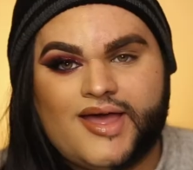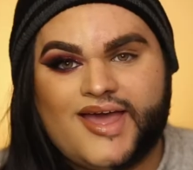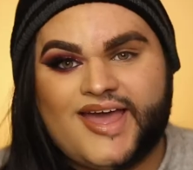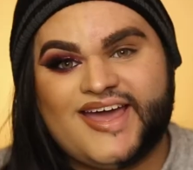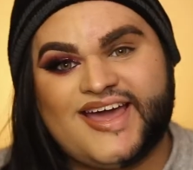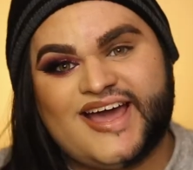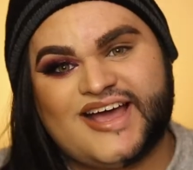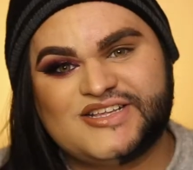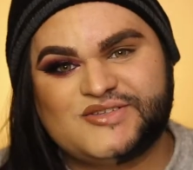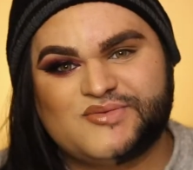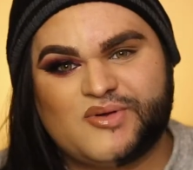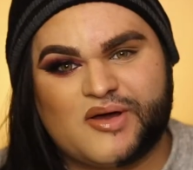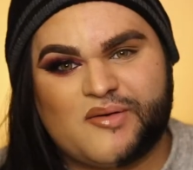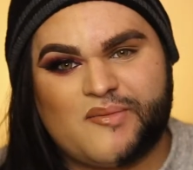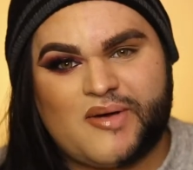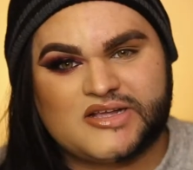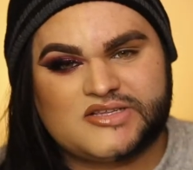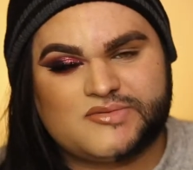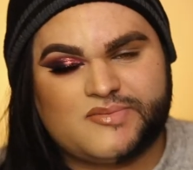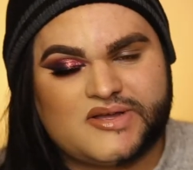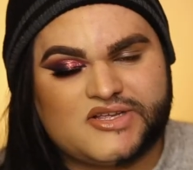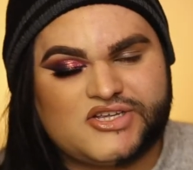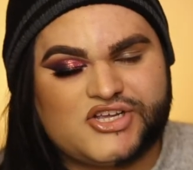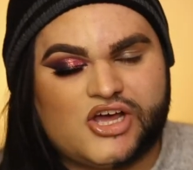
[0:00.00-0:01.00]
Hey guys, welcome
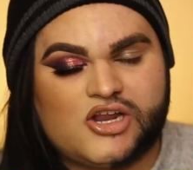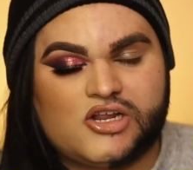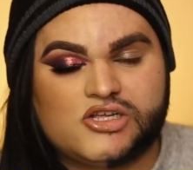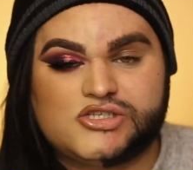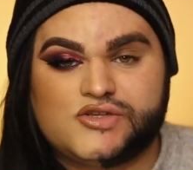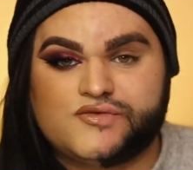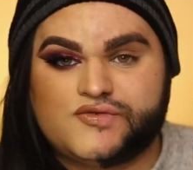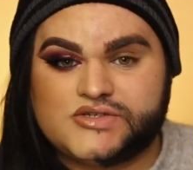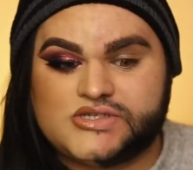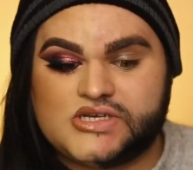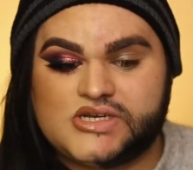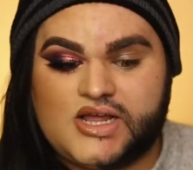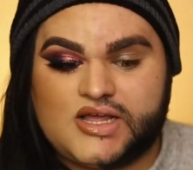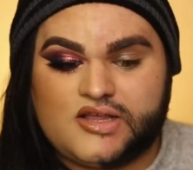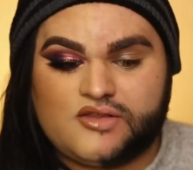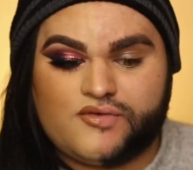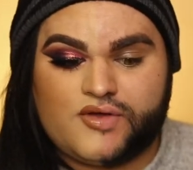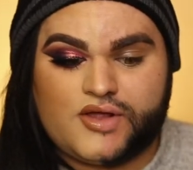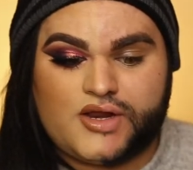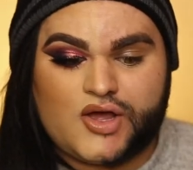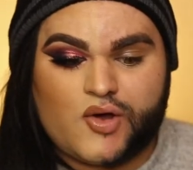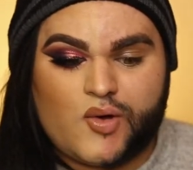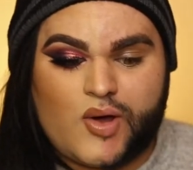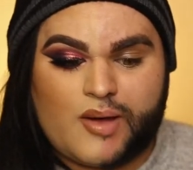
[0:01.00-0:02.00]
back to my channel. So for today's
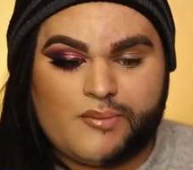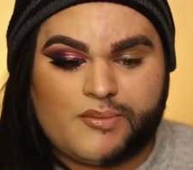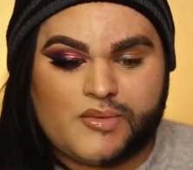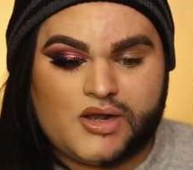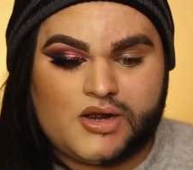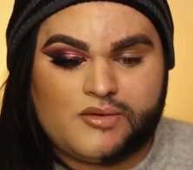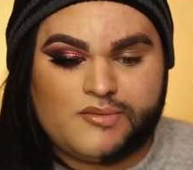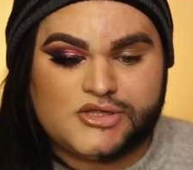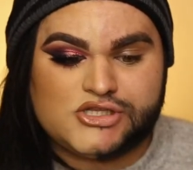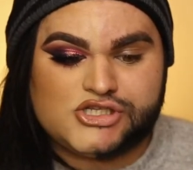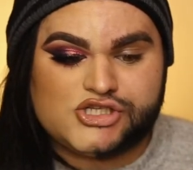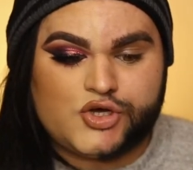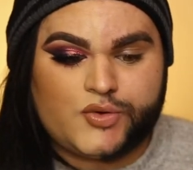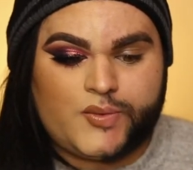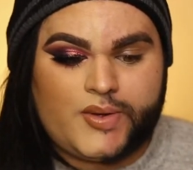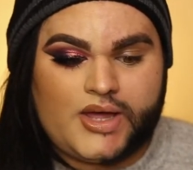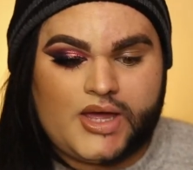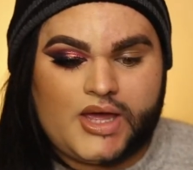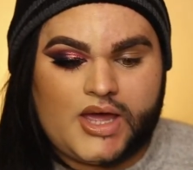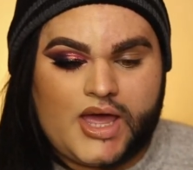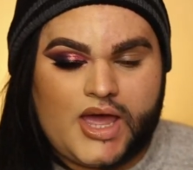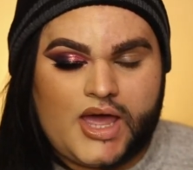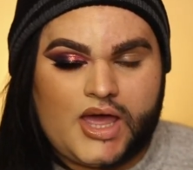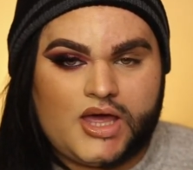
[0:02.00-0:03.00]
video, I'm going to be
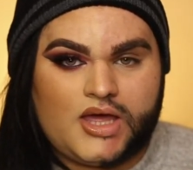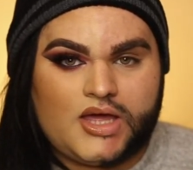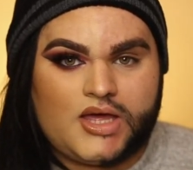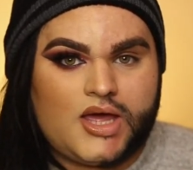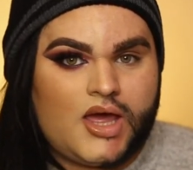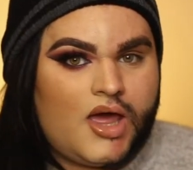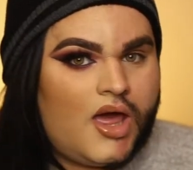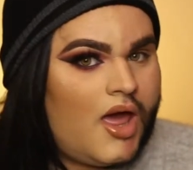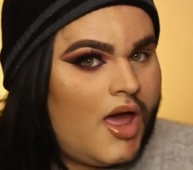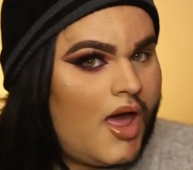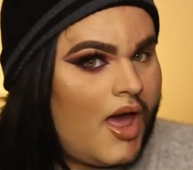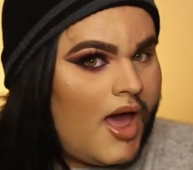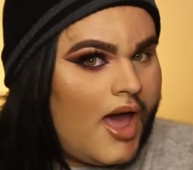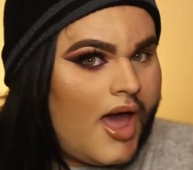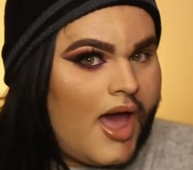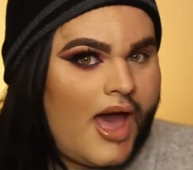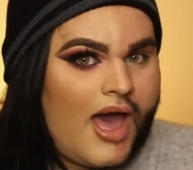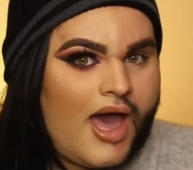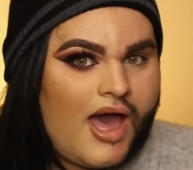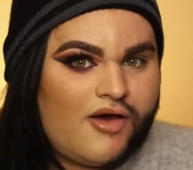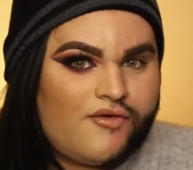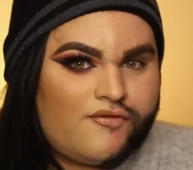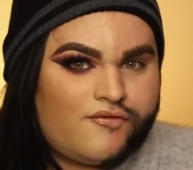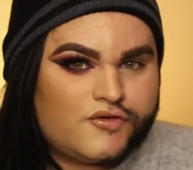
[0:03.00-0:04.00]
doing a
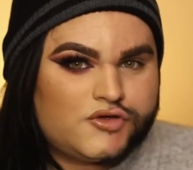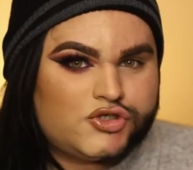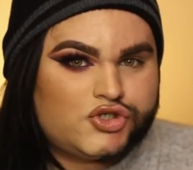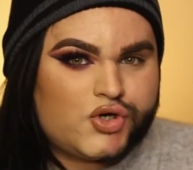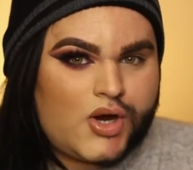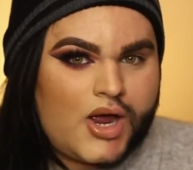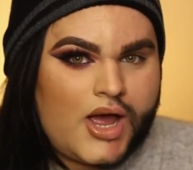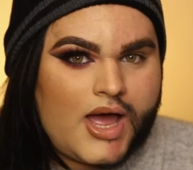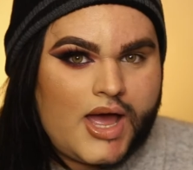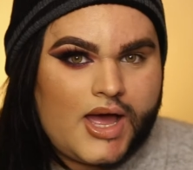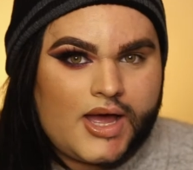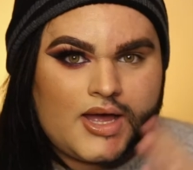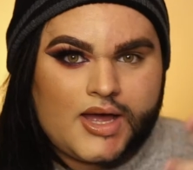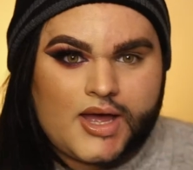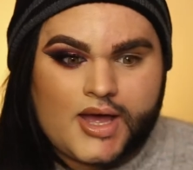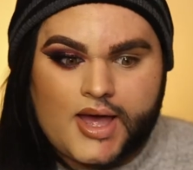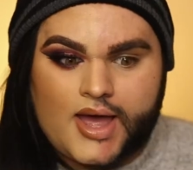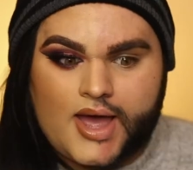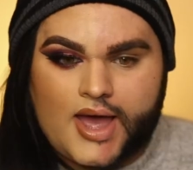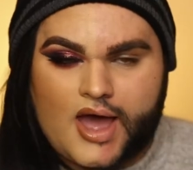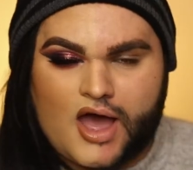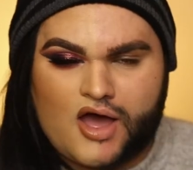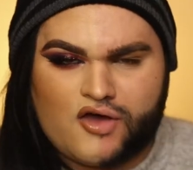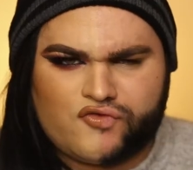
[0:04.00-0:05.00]
half drag,
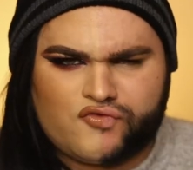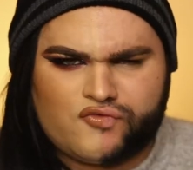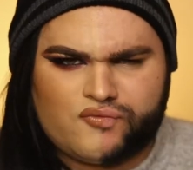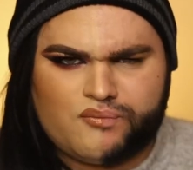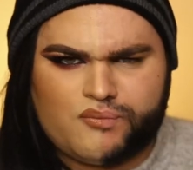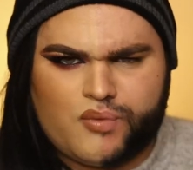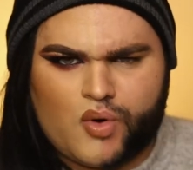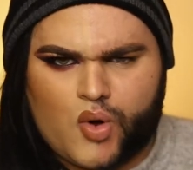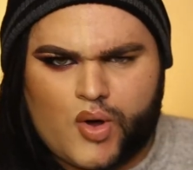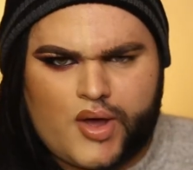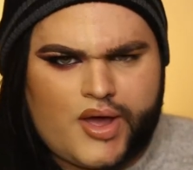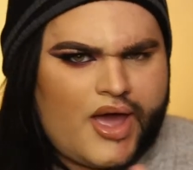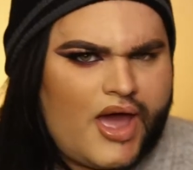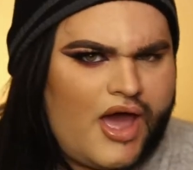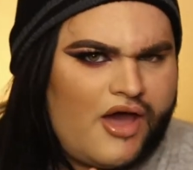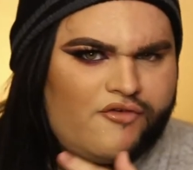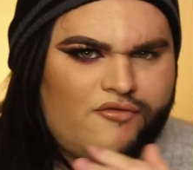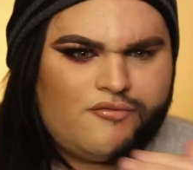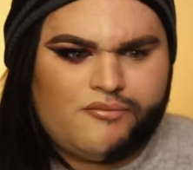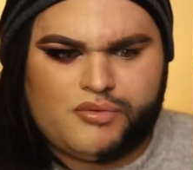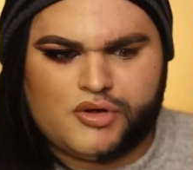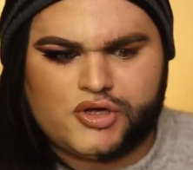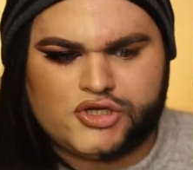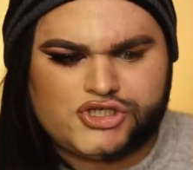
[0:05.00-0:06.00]
half boy,
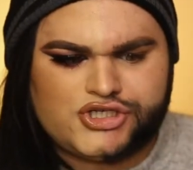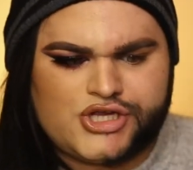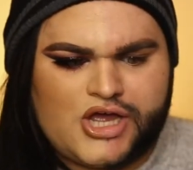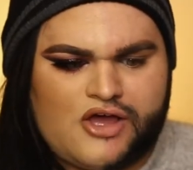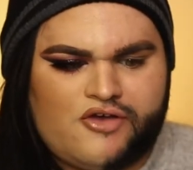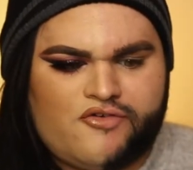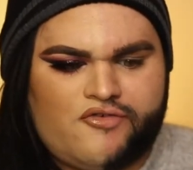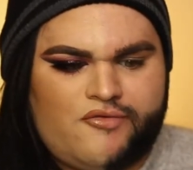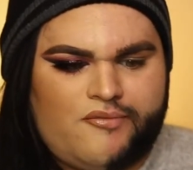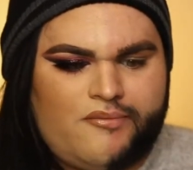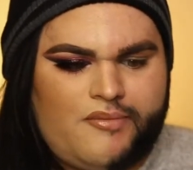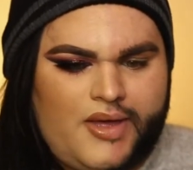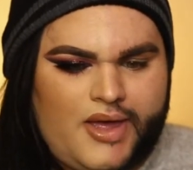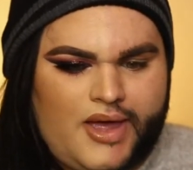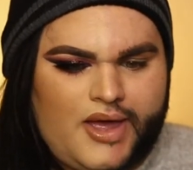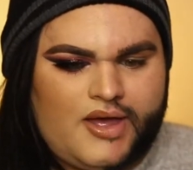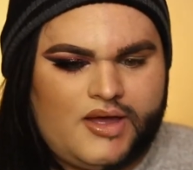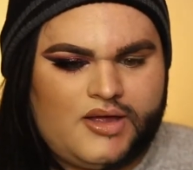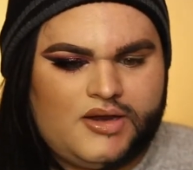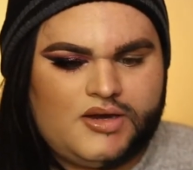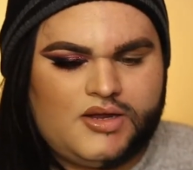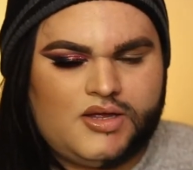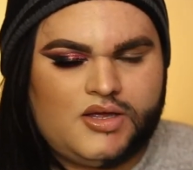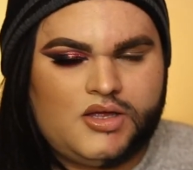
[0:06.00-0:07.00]
half butch, half
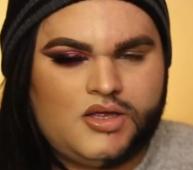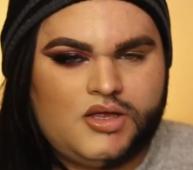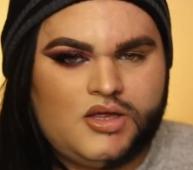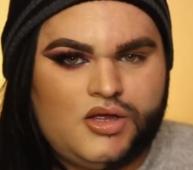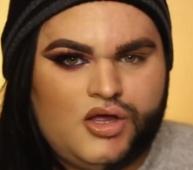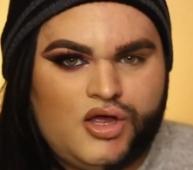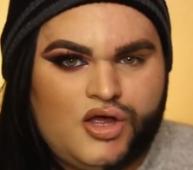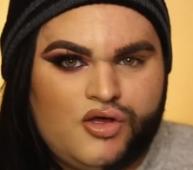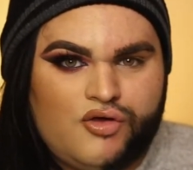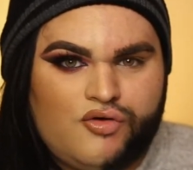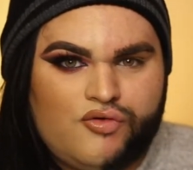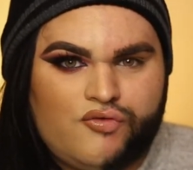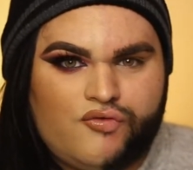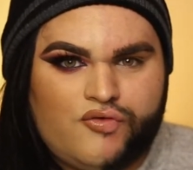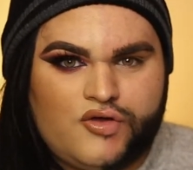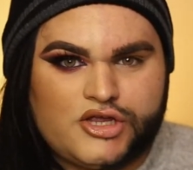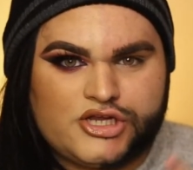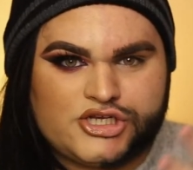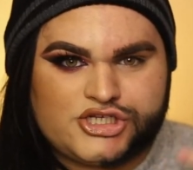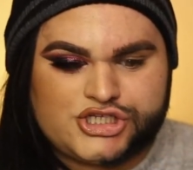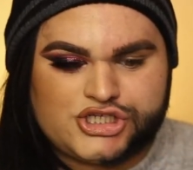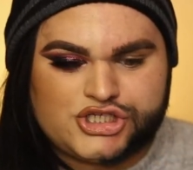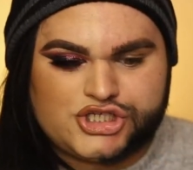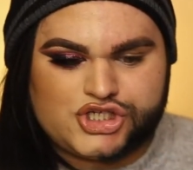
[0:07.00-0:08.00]
man
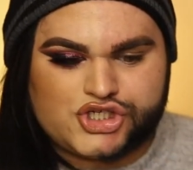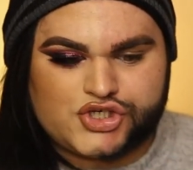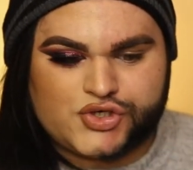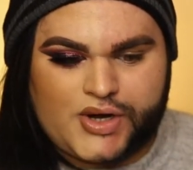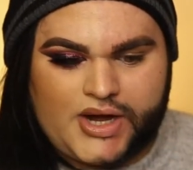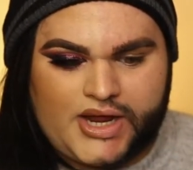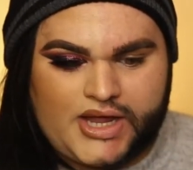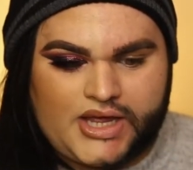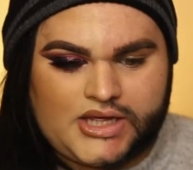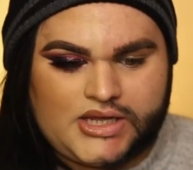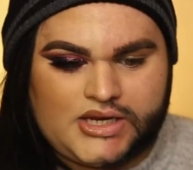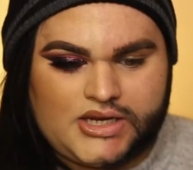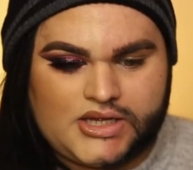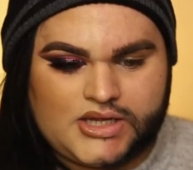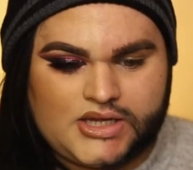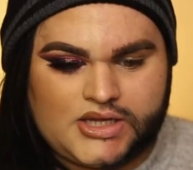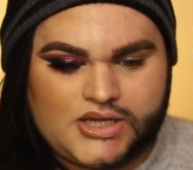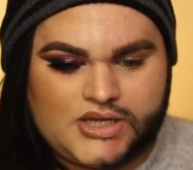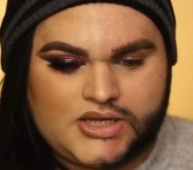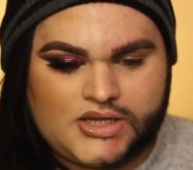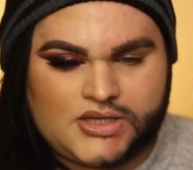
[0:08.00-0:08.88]
fish and trade.